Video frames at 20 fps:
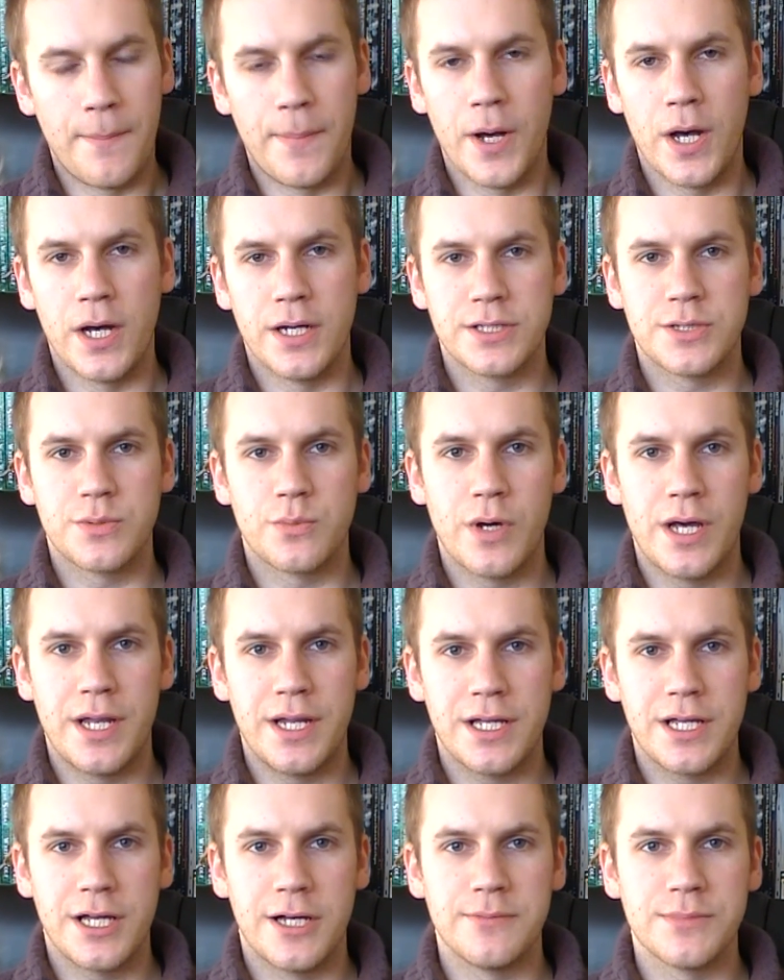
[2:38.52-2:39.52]
but when
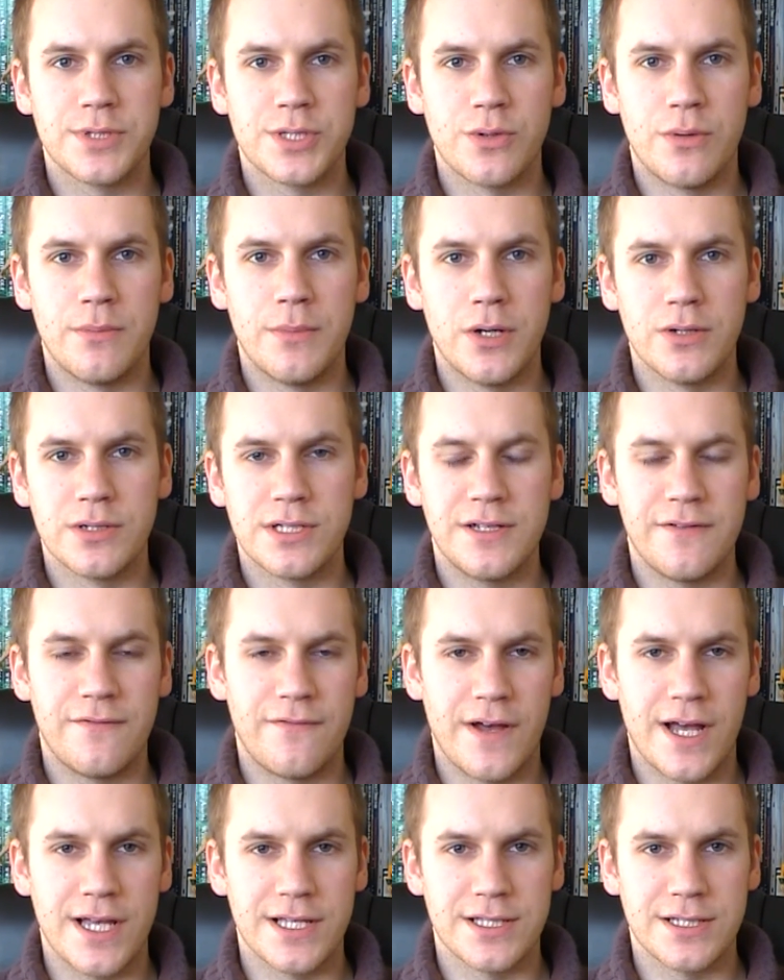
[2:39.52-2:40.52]
it comes to a
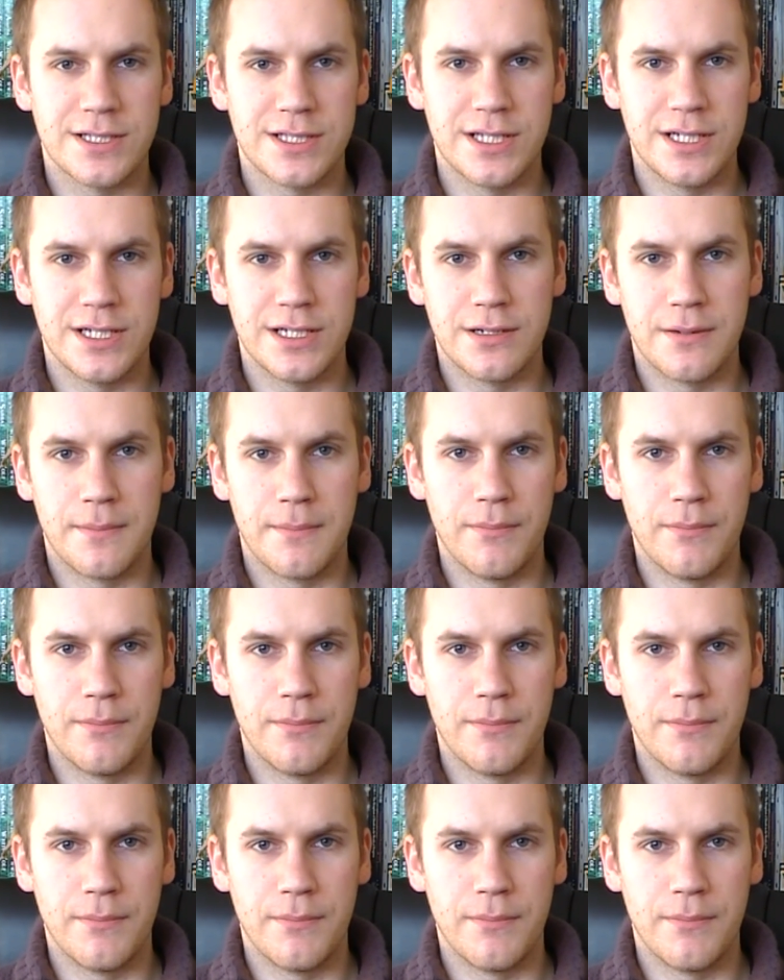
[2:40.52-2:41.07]
multifaceted